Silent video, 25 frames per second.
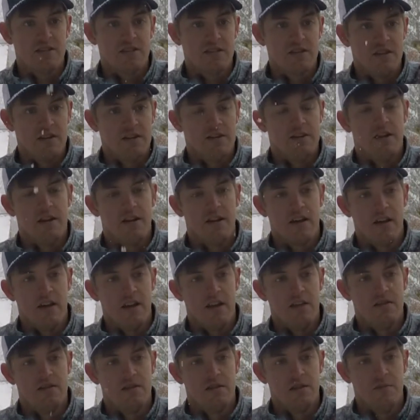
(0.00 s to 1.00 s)
I got a
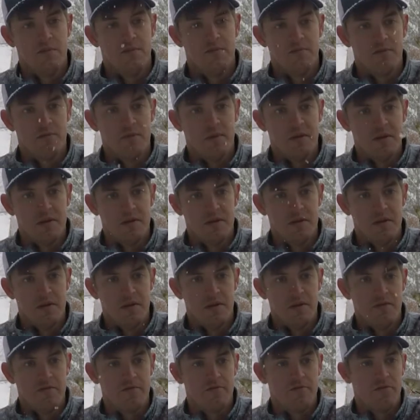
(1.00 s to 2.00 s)
tip from
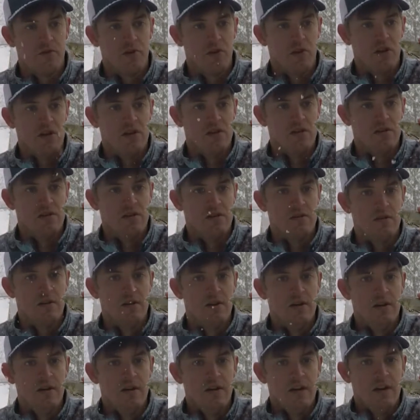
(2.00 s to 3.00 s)
a friend, and
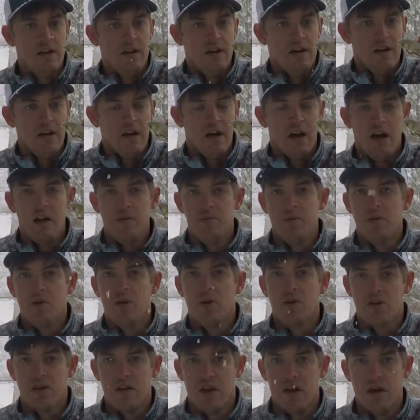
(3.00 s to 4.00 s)
I had been
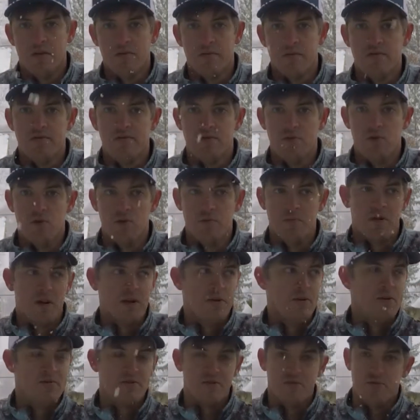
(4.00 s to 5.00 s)
looking at them before, but I
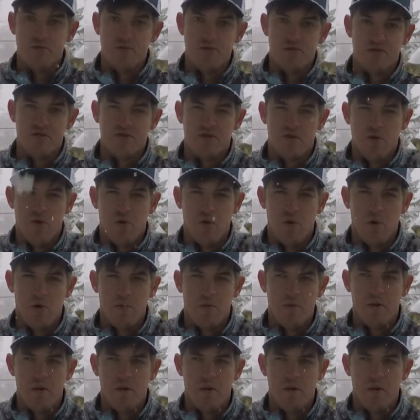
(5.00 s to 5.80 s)
wasn't really sold on them.